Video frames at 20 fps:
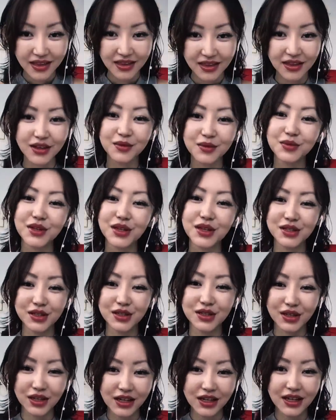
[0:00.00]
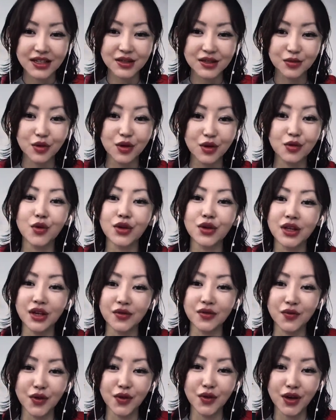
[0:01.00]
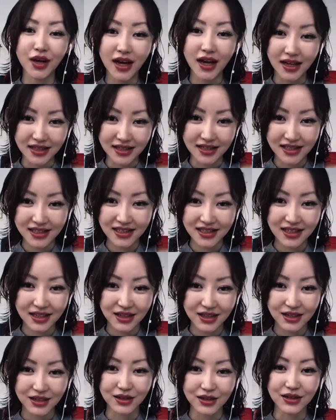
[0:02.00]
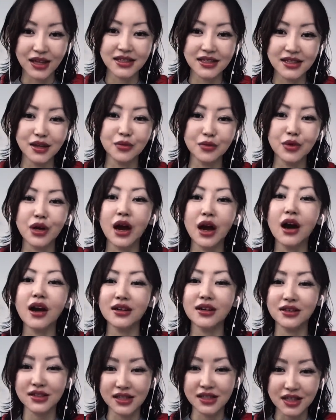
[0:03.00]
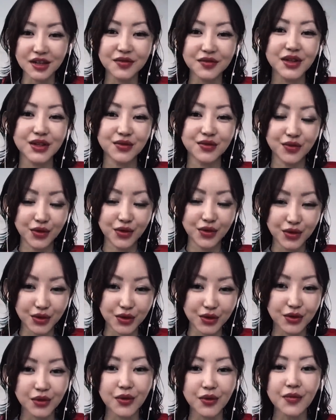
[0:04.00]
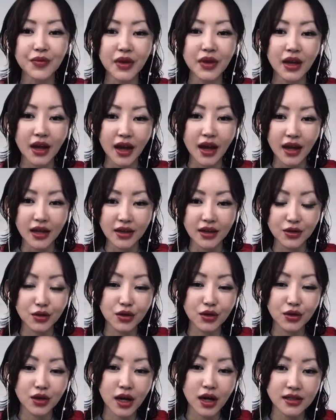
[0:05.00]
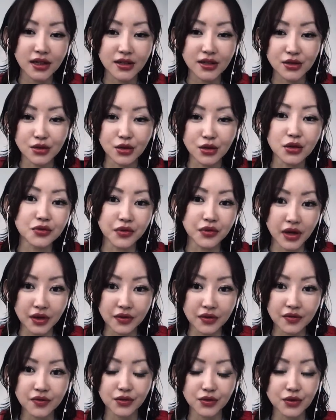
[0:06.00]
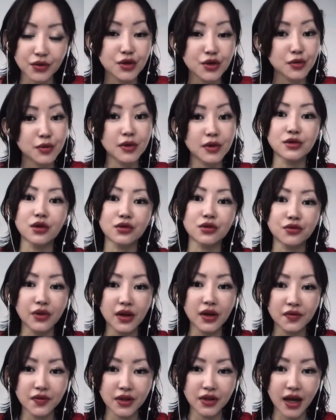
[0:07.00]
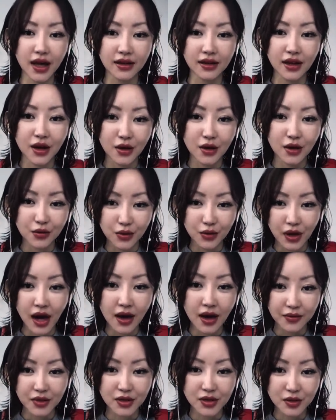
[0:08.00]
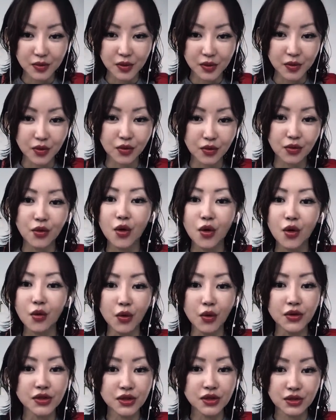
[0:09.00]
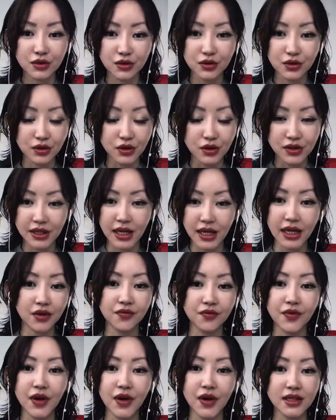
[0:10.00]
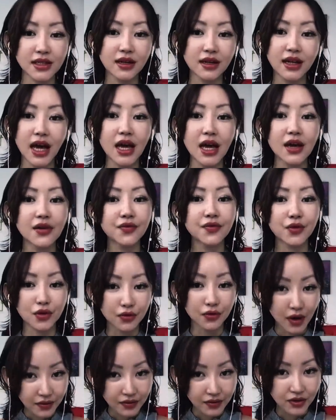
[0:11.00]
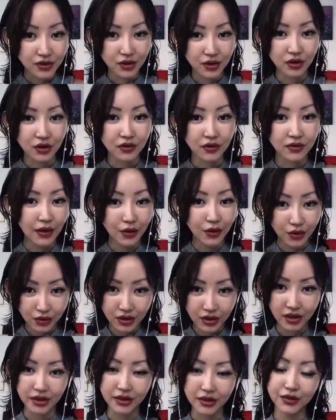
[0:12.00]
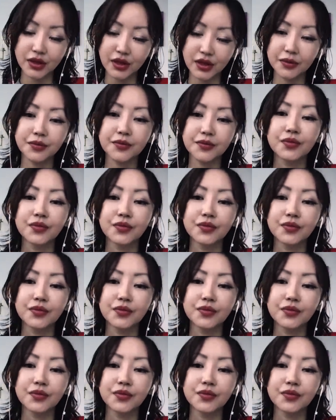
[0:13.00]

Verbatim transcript: So these elites were working for us. And they say, we are the servants for you. And you guys are so grateful. You should be so grateful that we have these people wants to, you know, sacrifice their life for the revolution of our country.